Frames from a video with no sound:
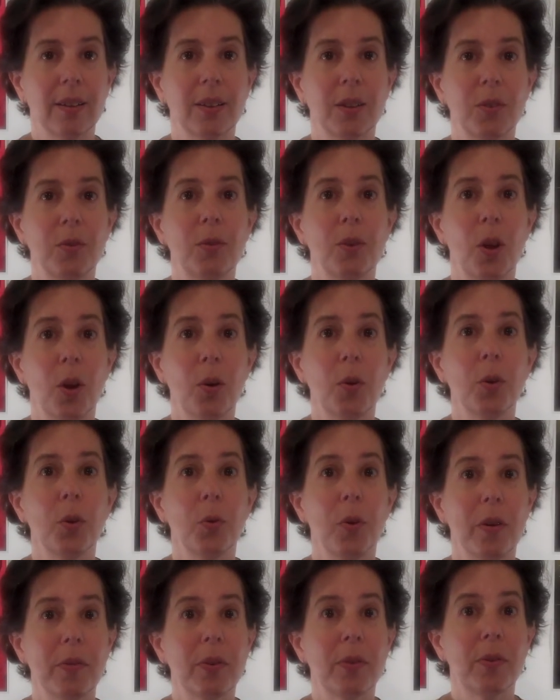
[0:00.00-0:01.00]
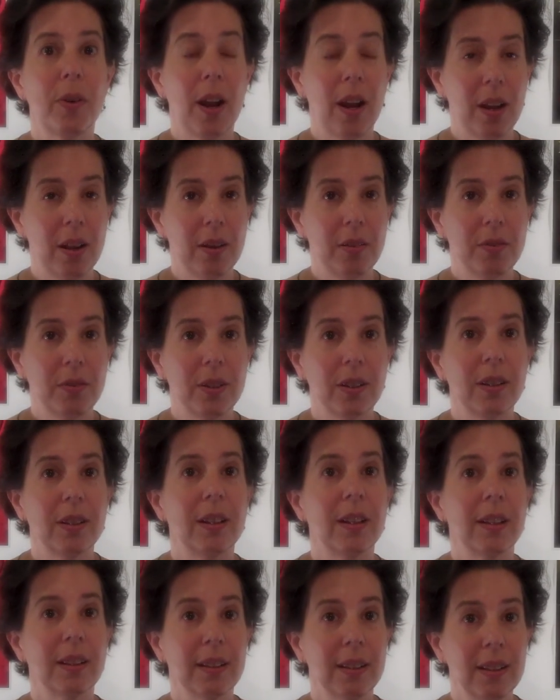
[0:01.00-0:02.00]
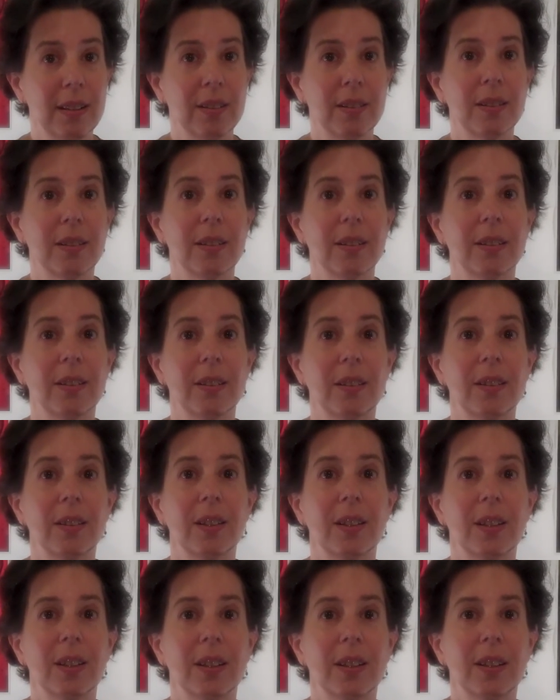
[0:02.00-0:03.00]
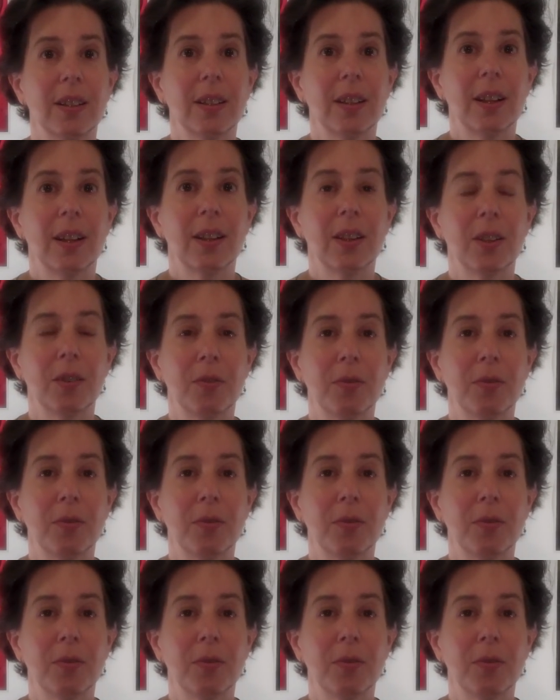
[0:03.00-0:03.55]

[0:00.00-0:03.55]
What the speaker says: you know you have arrived at least at the